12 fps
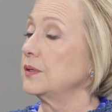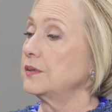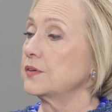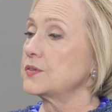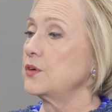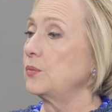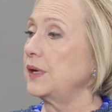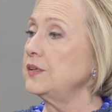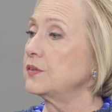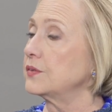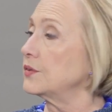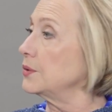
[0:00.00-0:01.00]
that there's no
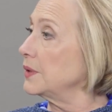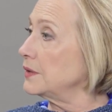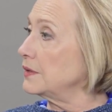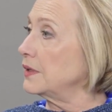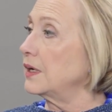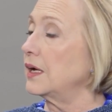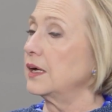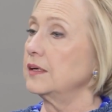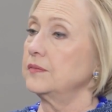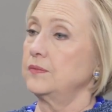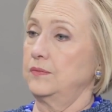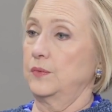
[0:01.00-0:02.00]
basis to it.
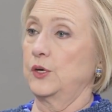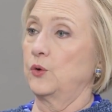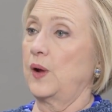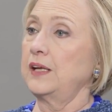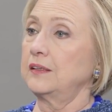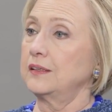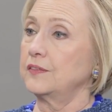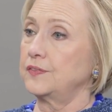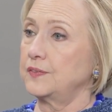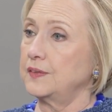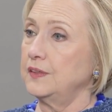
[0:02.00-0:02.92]
I regret if